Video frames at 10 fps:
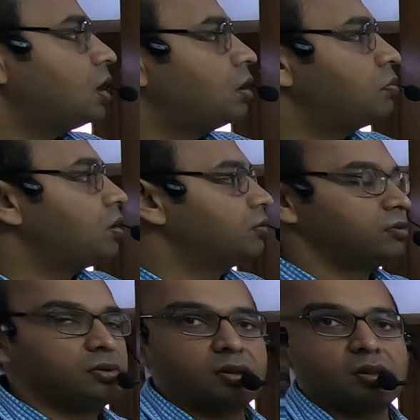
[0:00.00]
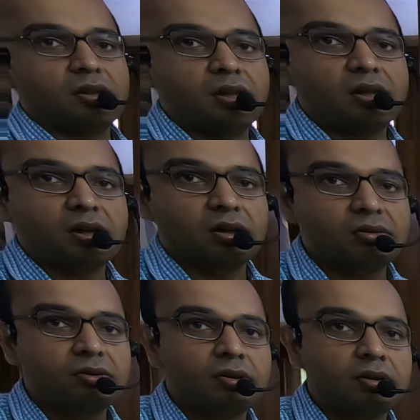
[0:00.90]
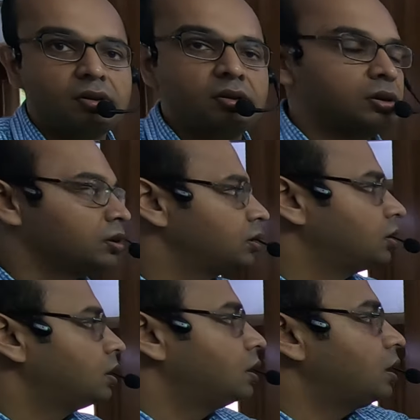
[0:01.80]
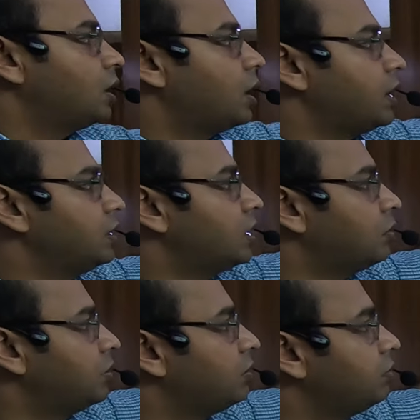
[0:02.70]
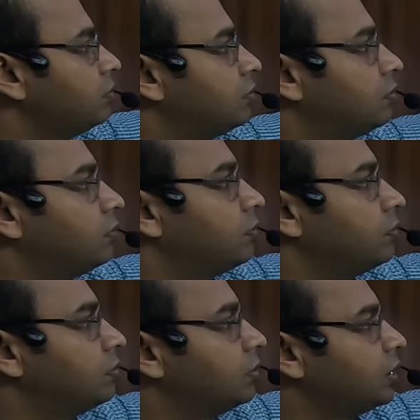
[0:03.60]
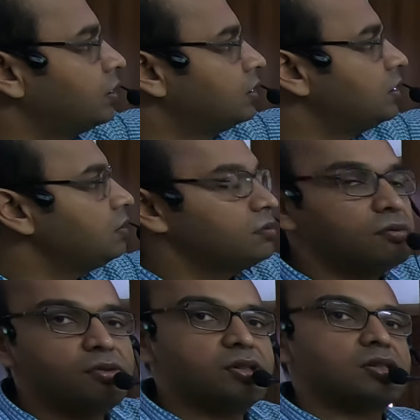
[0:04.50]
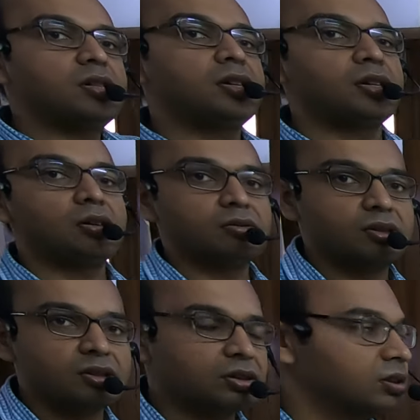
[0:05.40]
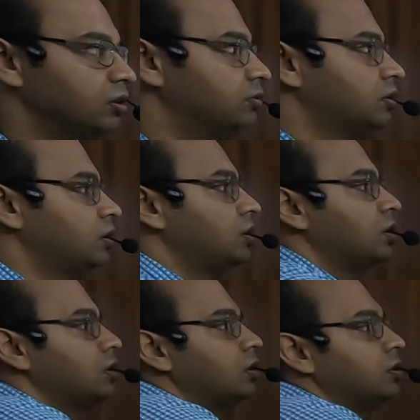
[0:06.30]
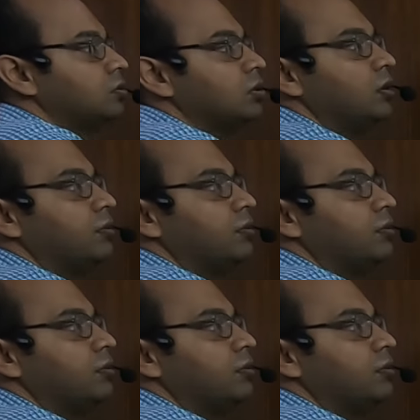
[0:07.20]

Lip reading: above the curve and above in the vicinity of this curve. So